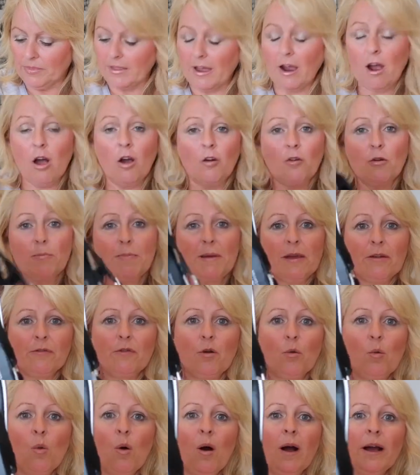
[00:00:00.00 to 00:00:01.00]
are a bit of
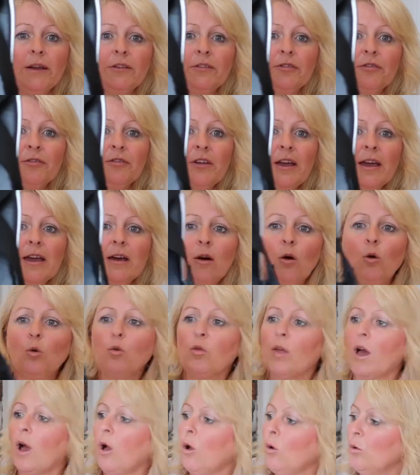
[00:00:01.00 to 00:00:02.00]
a wide fit,
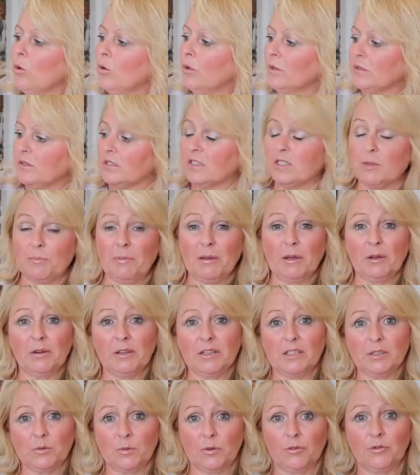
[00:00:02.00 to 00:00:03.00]
although to be
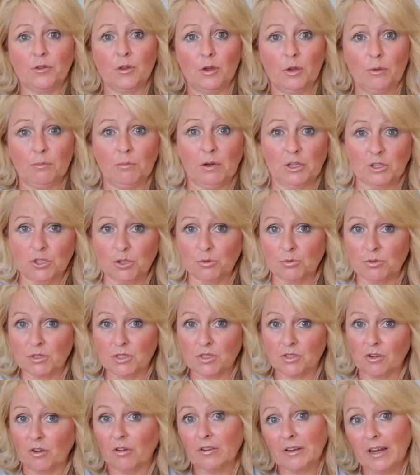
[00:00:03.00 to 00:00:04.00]
honest with you, my
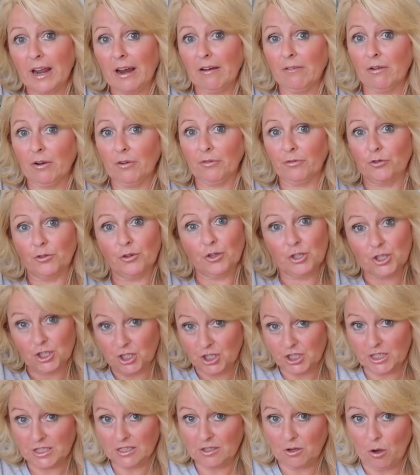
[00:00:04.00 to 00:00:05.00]
daughter's got a narrow foot and
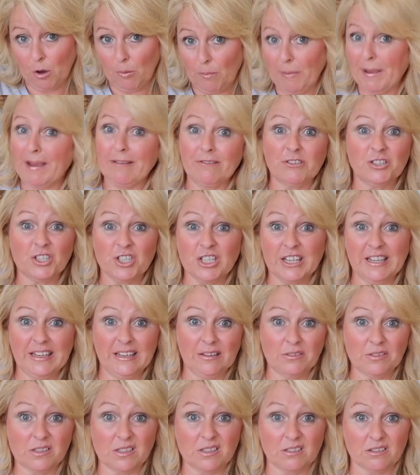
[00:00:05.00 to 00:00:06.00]
she's got a pair and she
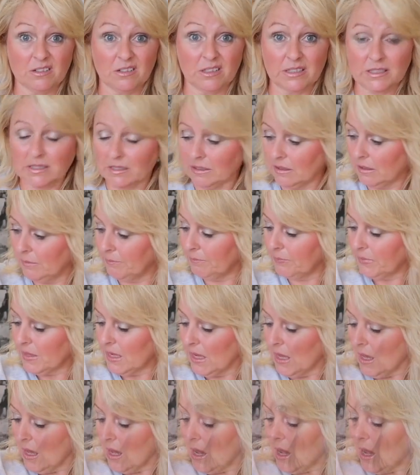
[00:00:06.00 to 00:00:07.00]
lives and dies in them.
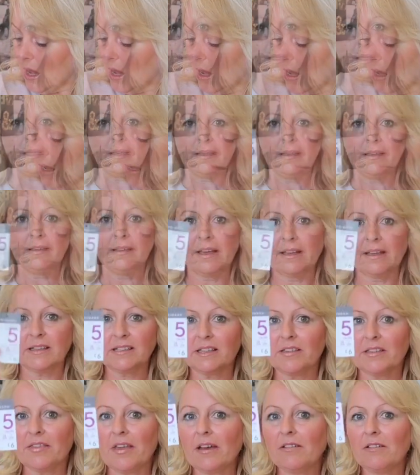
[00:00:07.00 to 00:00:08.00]
Yeah,
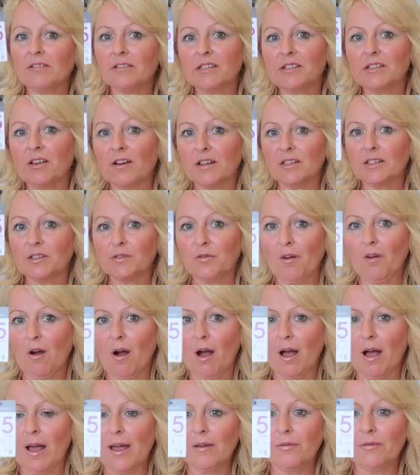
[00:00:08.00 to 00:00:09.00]
so they're a size
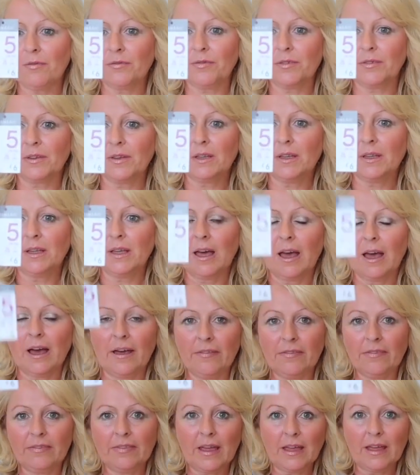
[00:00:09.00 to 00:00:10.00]
5
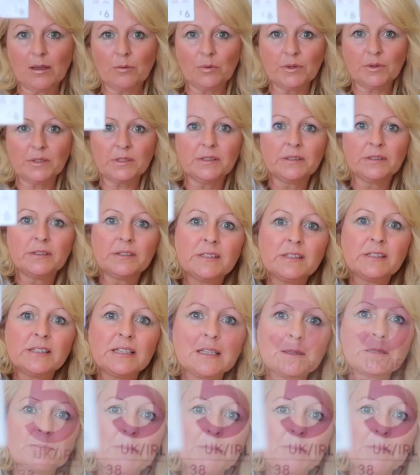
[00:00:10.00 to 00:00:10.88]
and they were £6.